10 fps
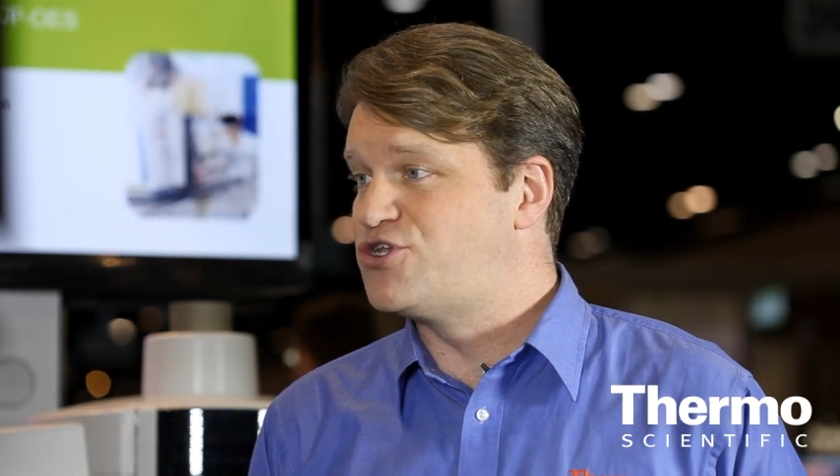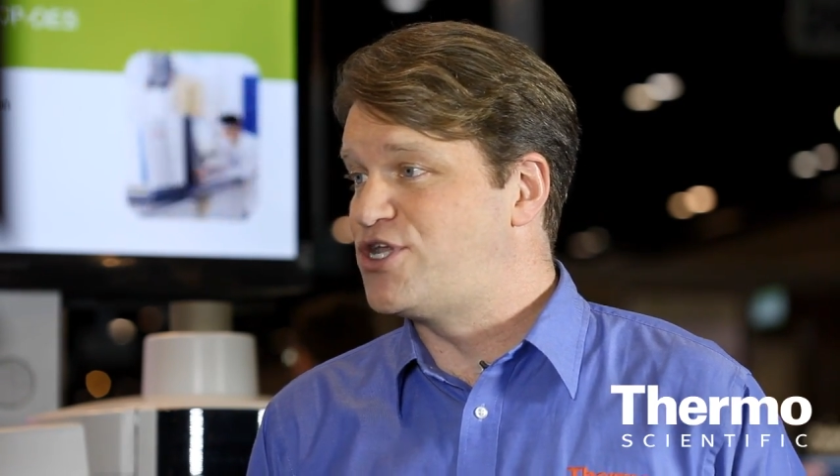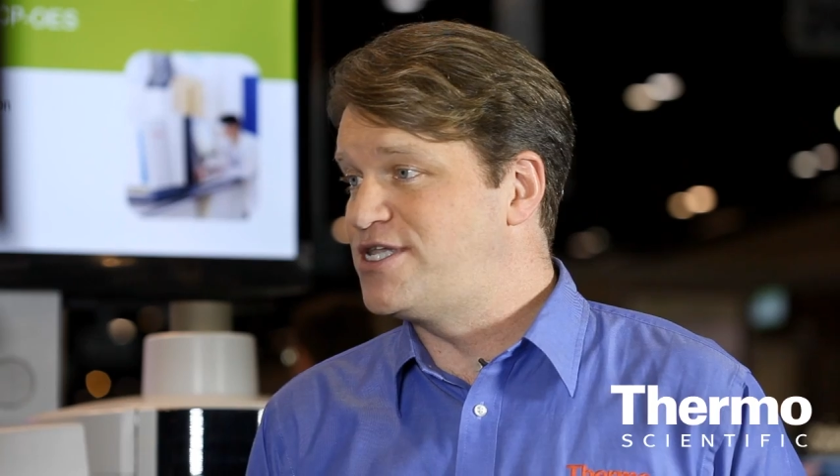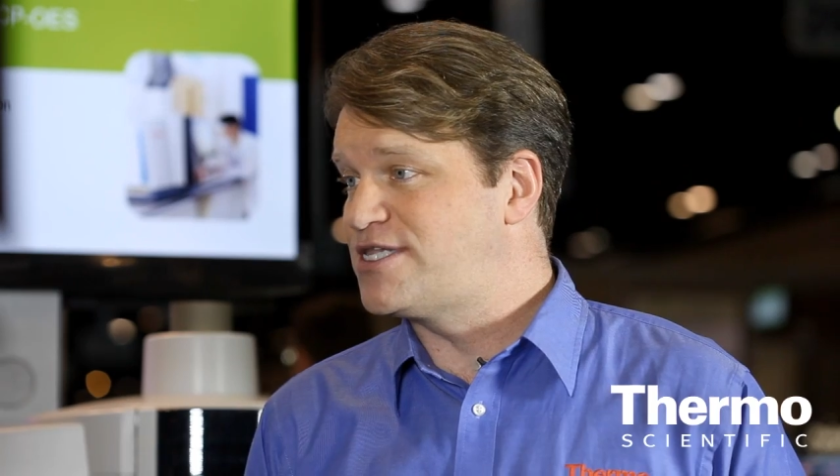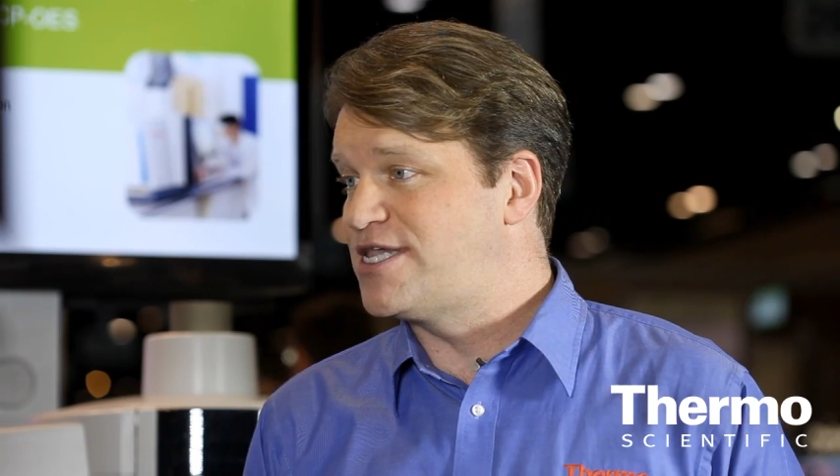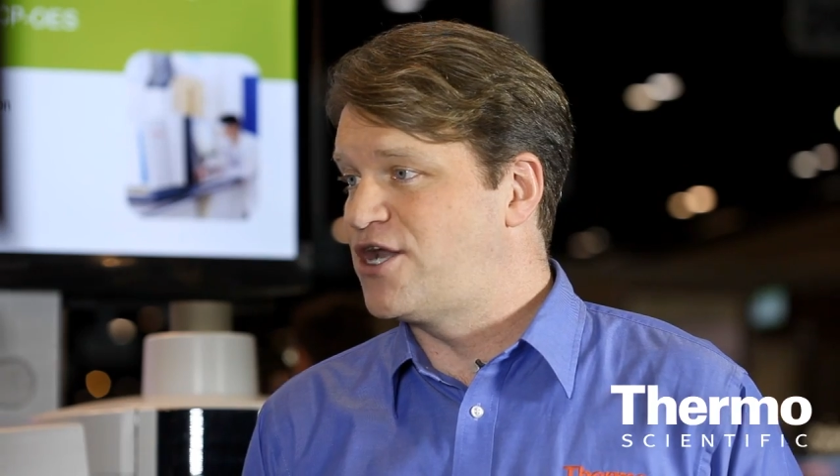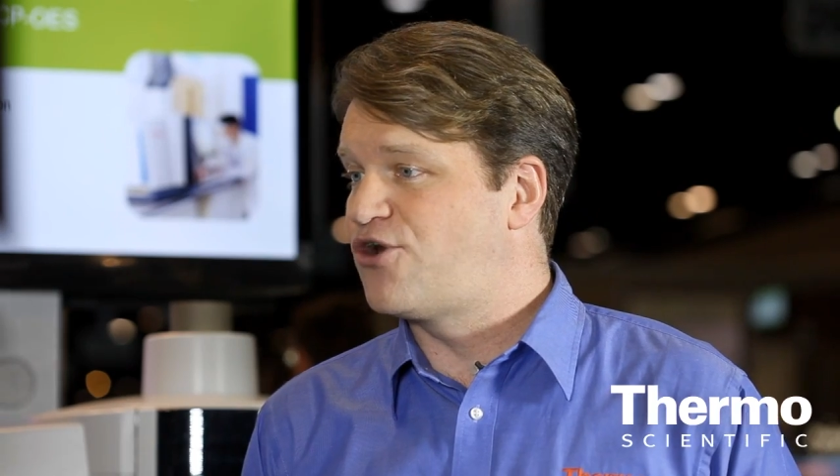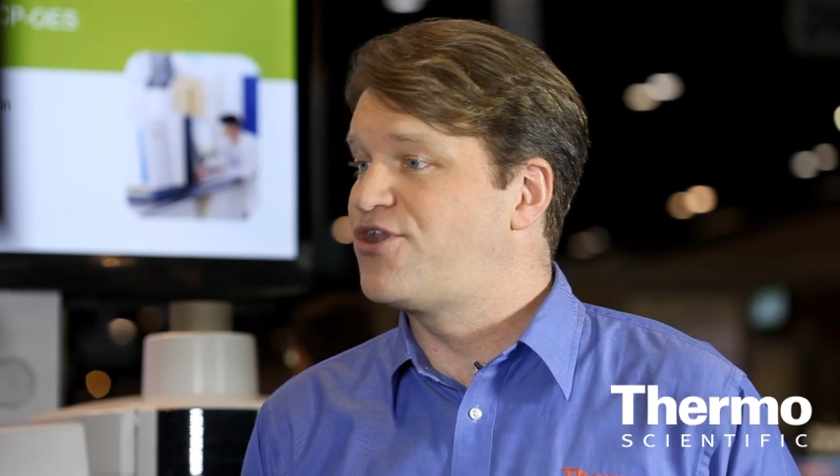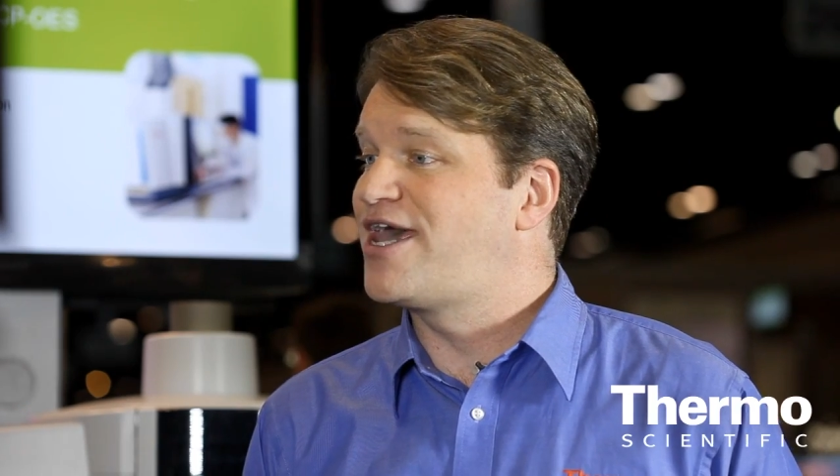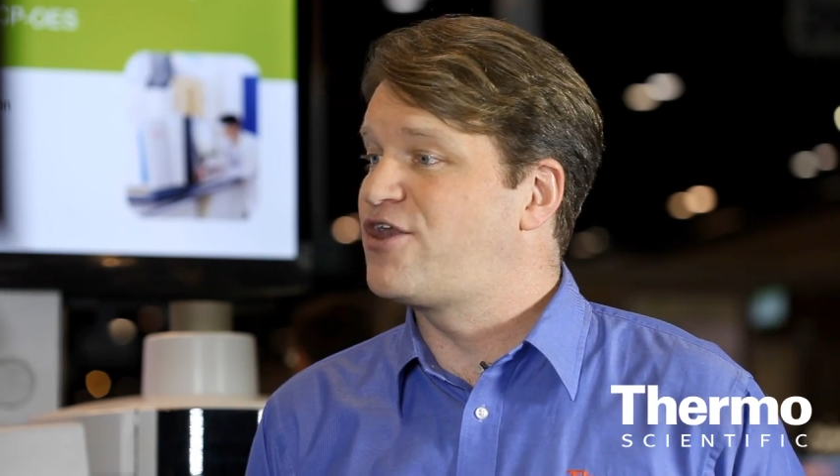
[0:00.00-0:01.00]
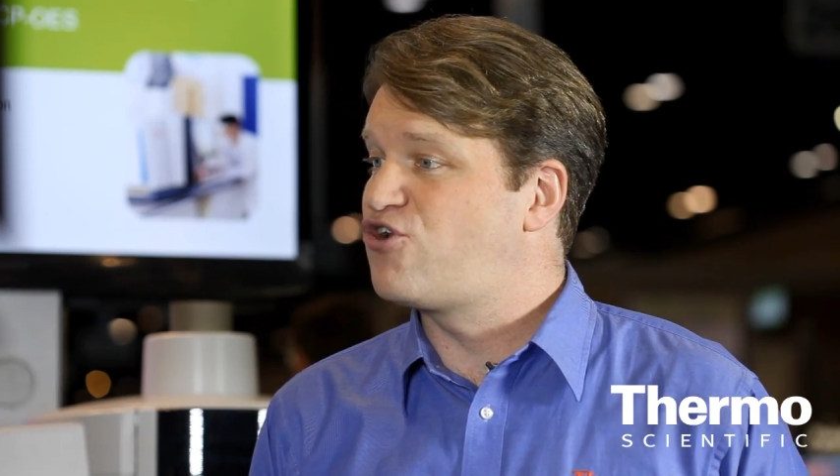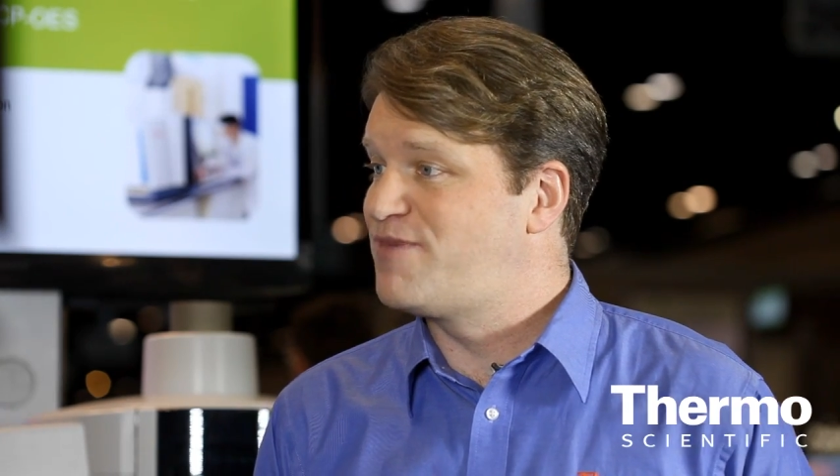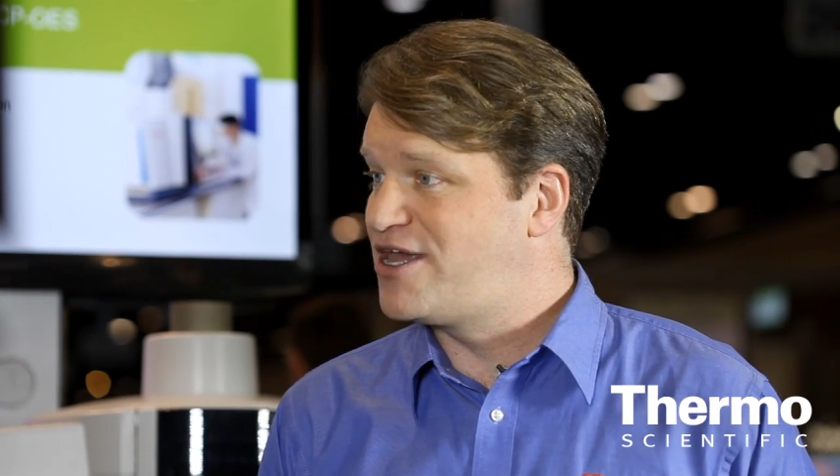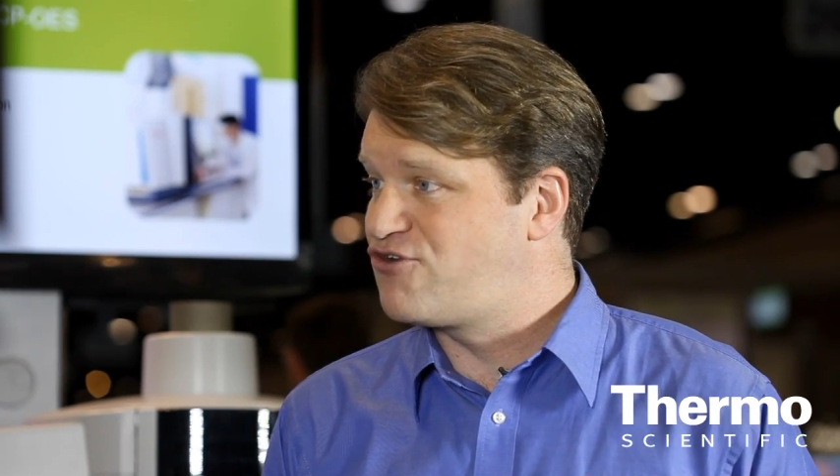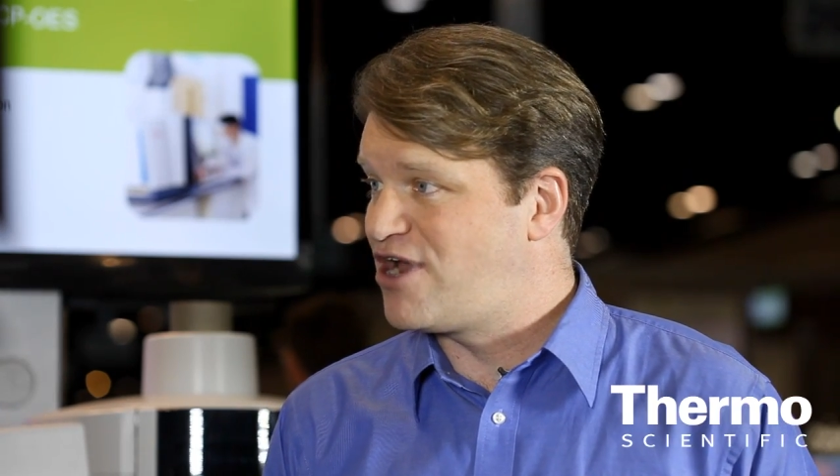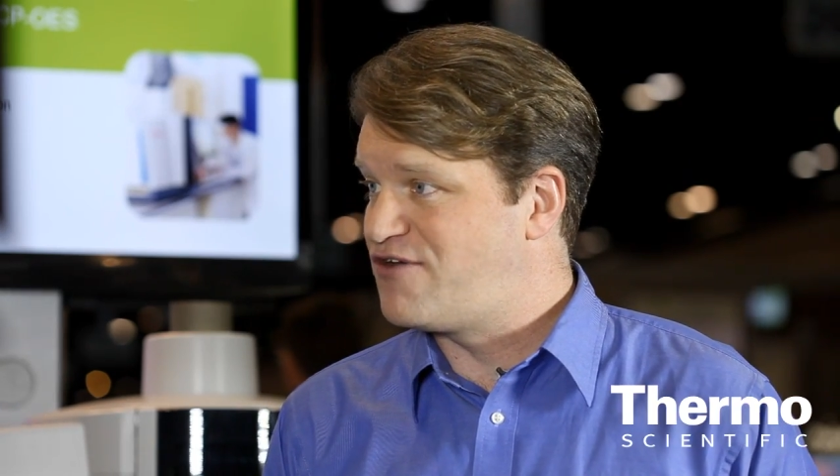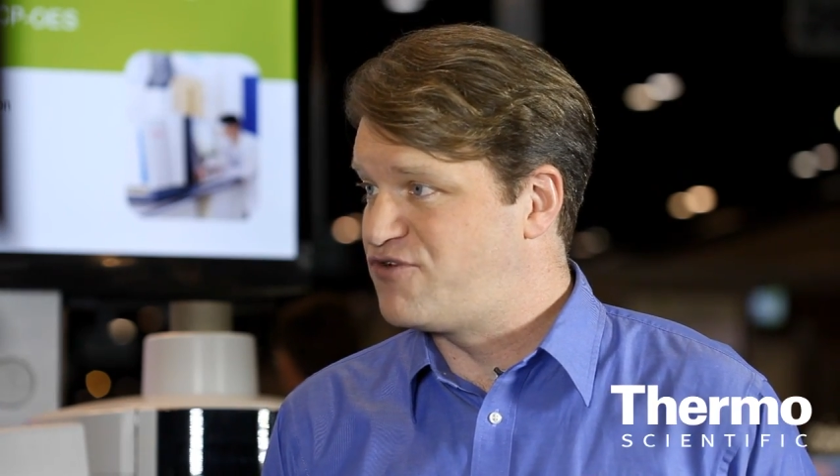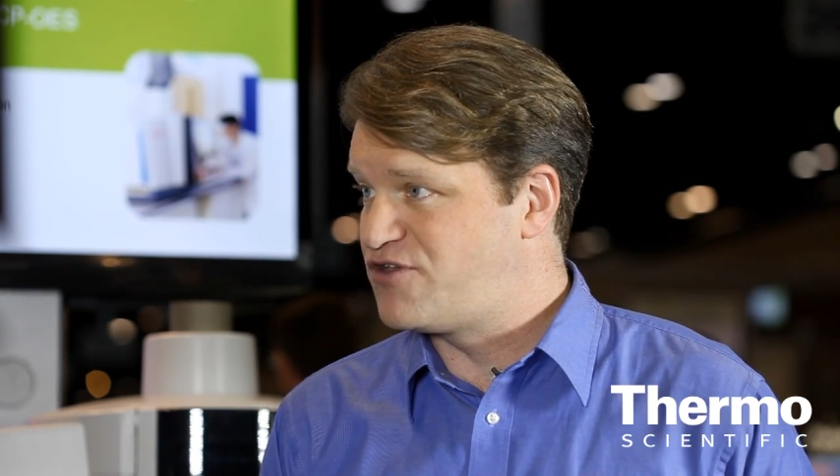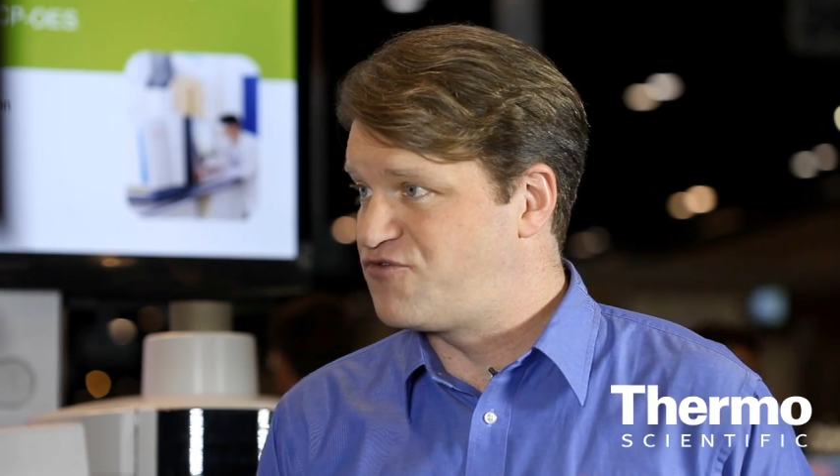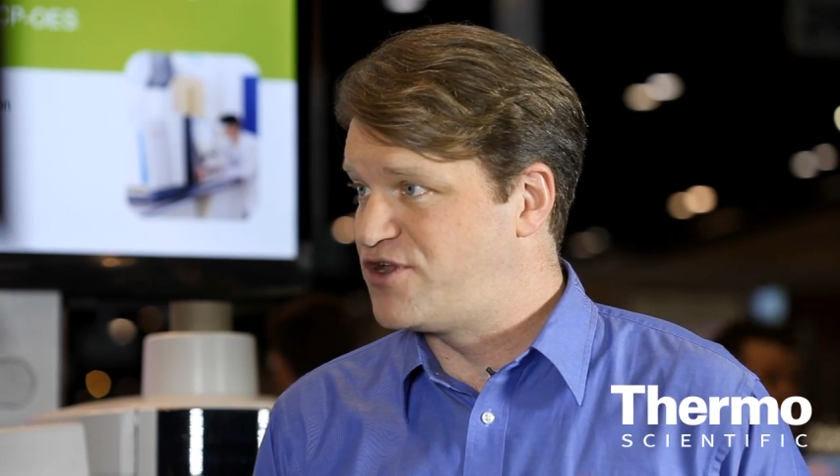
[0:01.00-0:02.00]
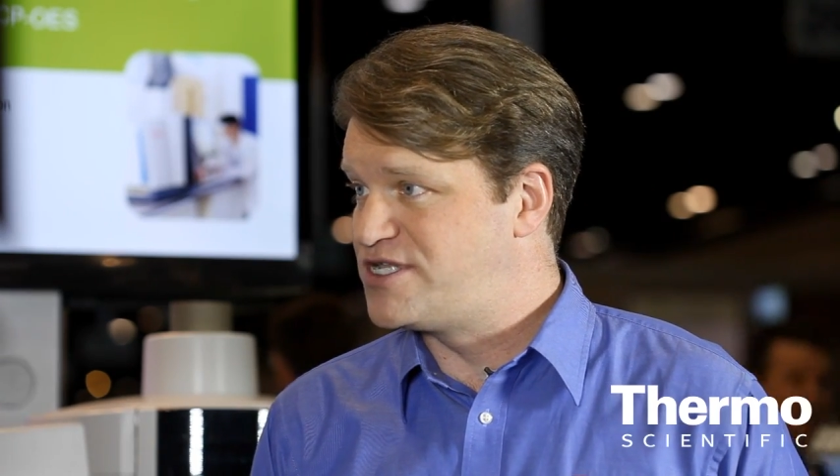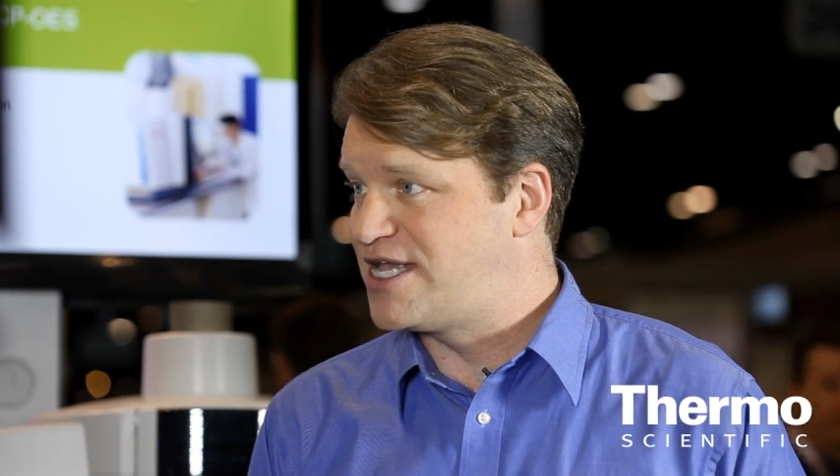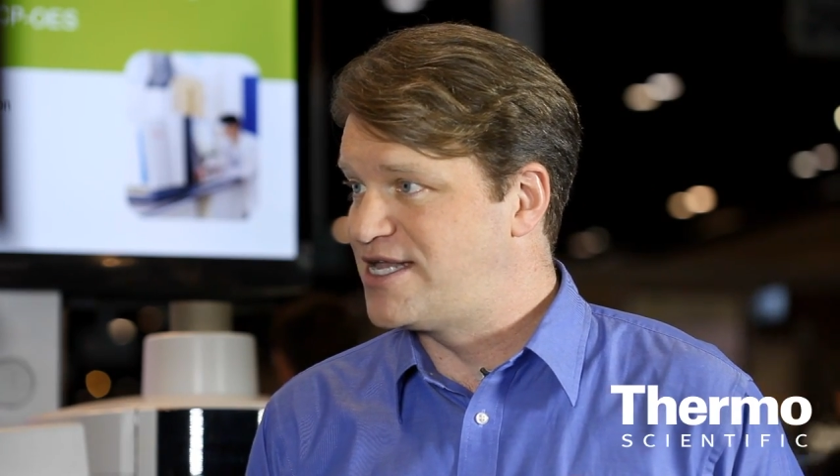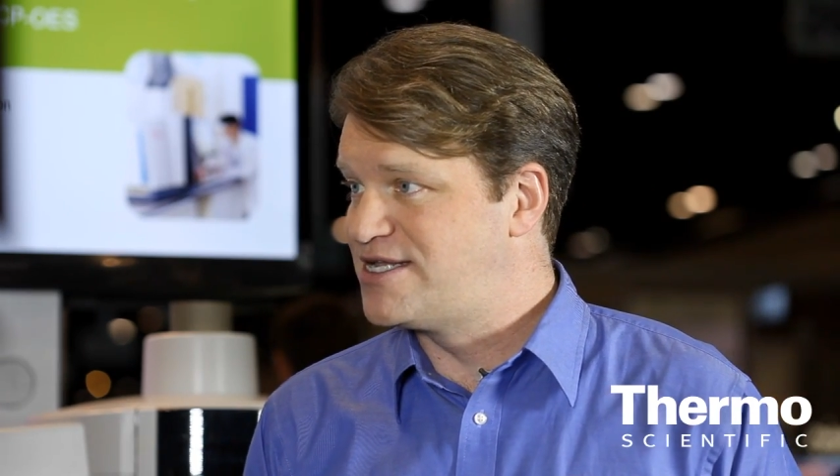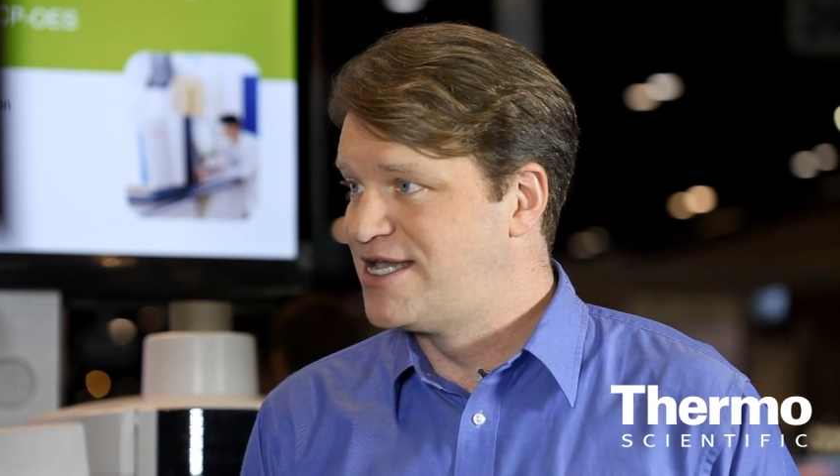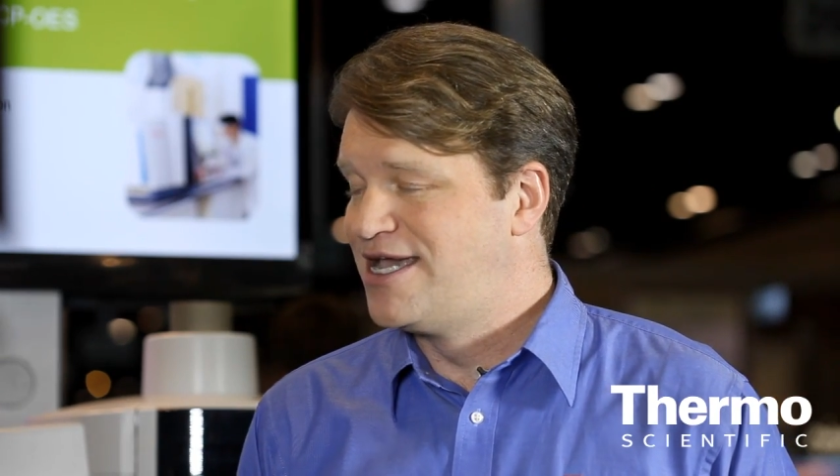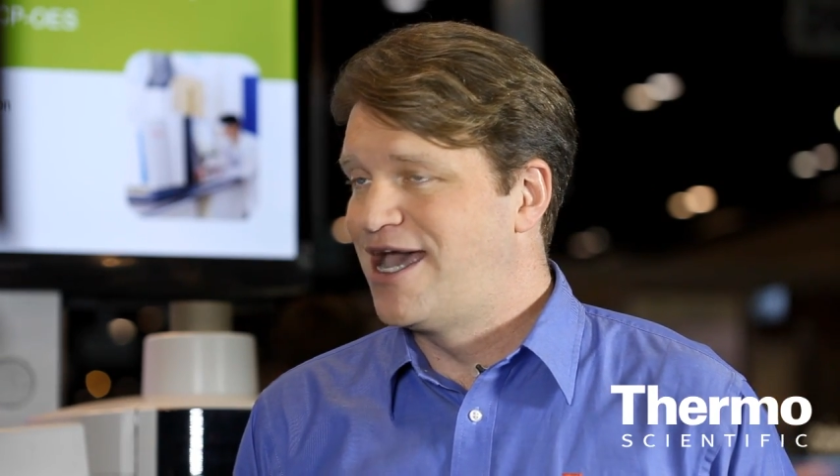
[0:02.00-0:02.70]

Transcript: a G C or an ion chromatograph at the front end,